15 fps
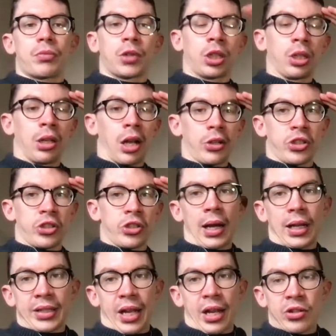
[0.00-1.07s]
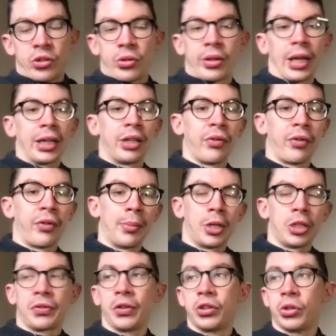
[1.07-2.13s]
Good luck to you, Alexandru. Thank you very
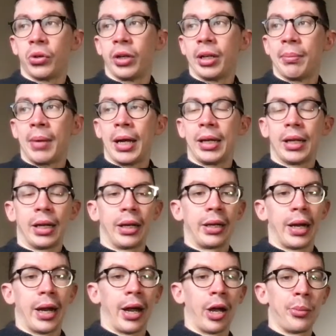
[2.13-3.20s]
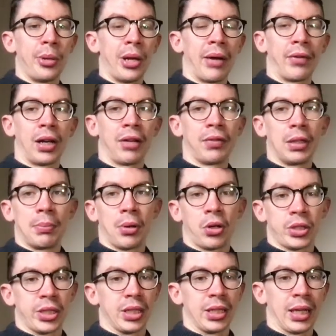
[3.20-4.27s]
much for joining, mate. And yeah, I hope you have a lovely
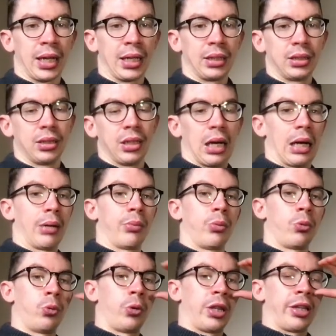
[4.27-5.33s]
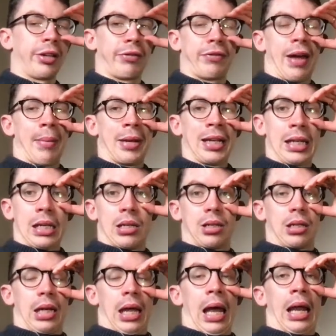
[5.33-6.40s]
Boxing Day with your family
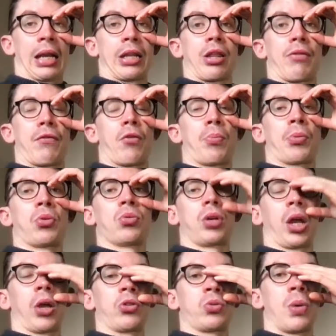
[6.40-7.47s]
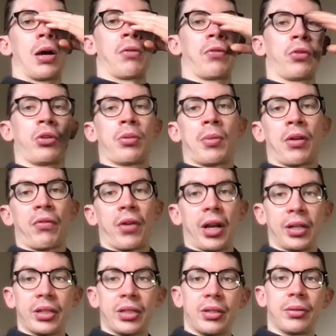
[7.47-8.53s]
and the football goes well for you, my friend.